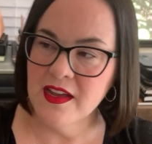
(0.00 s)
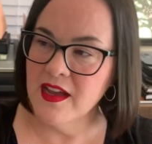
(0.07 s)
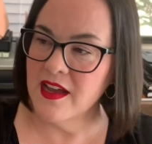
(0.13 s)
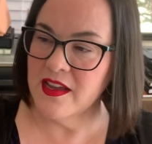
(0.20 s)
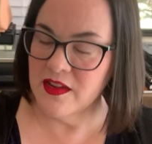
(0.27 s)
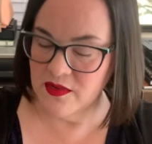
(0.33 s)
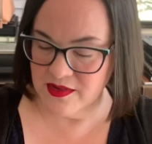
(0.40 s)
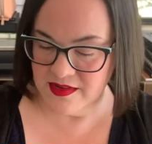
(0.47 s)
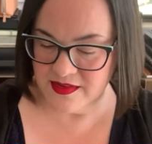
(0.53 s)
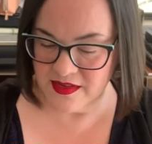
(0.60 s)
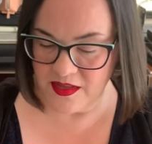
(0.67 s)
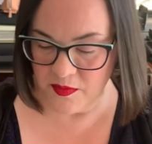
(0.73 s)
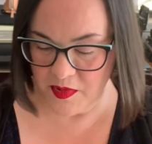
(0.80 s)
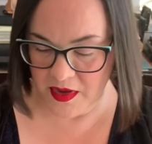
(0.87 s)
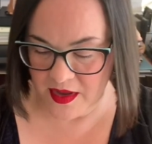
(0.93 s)
it is in
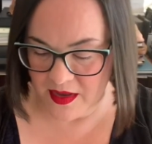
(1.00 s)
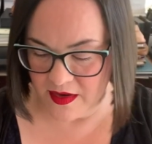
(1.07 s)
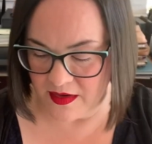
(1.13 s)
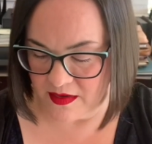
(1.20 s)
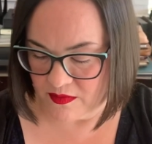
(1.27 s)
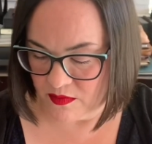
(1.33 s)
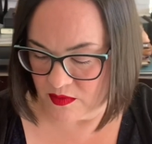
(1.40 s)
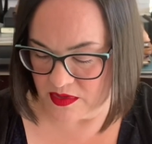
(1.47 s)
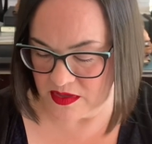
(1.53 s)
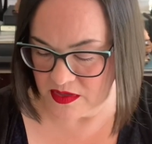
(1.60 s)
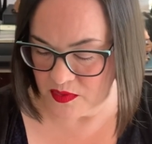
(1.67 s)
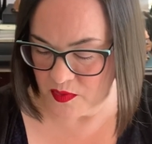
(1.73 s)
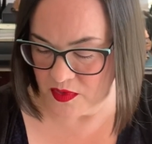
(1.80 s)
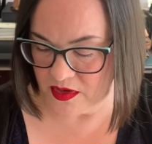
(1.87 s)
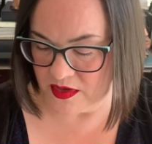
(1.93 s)
the pen, which
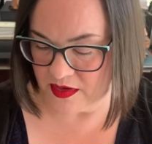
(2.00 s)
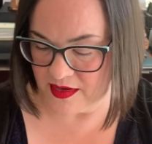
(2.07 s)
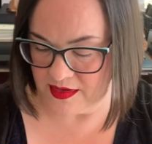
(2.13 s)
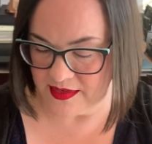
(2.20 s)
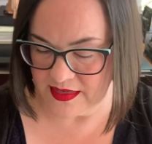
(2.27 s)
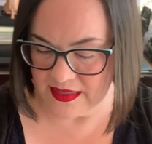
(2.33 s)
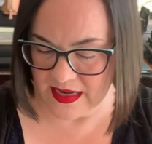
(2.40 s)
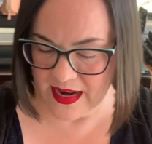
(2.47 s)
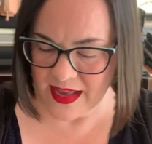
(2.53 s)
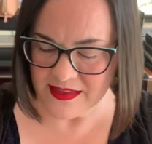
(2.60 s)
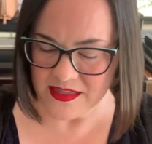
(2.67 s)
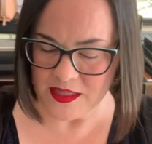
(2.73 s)
is weird because it has a